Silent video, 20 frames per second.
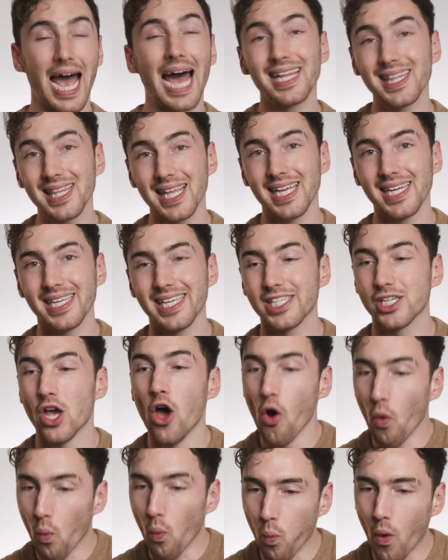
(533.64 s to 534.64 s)
and ladies
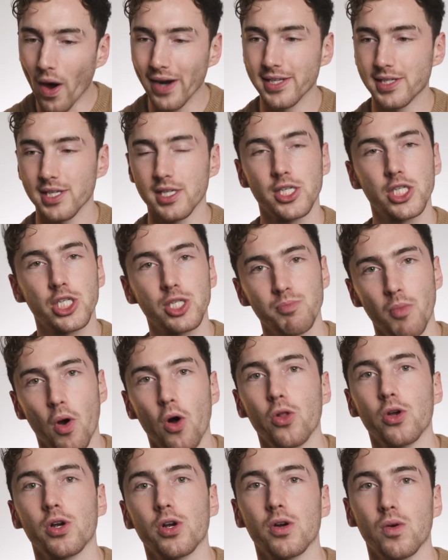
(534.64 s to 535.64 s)
want
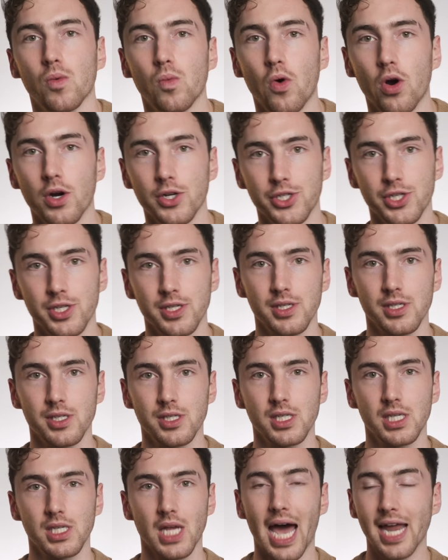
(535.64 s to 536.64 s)
smaller
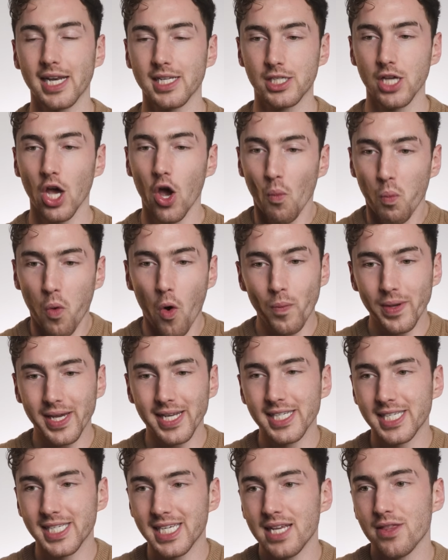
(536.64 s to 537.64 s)
watches. And what we
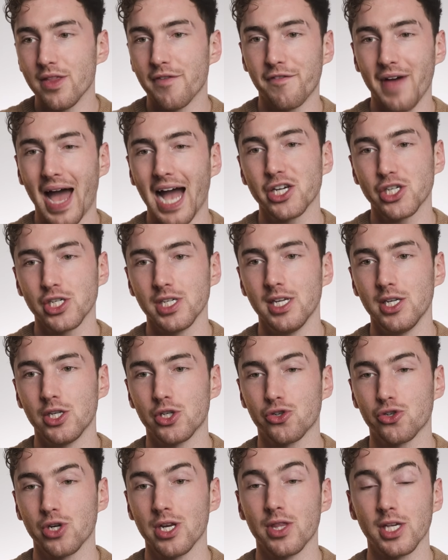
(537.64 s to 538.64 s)
can see in the fashion
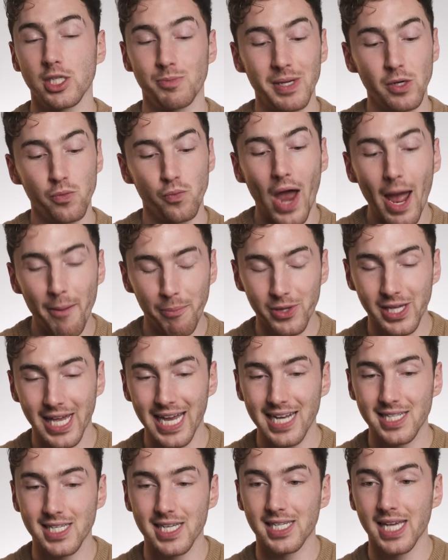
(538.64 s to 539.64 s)
industry that's being
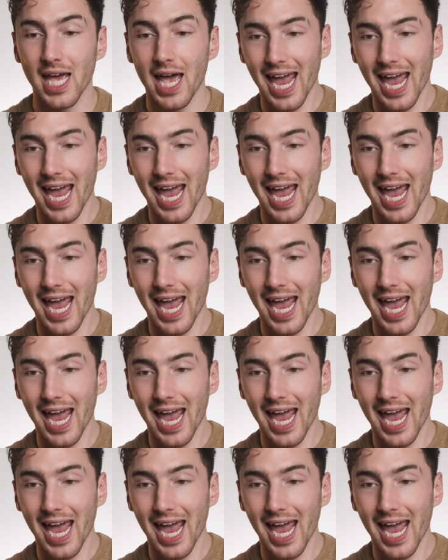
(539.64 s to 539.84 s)
replicated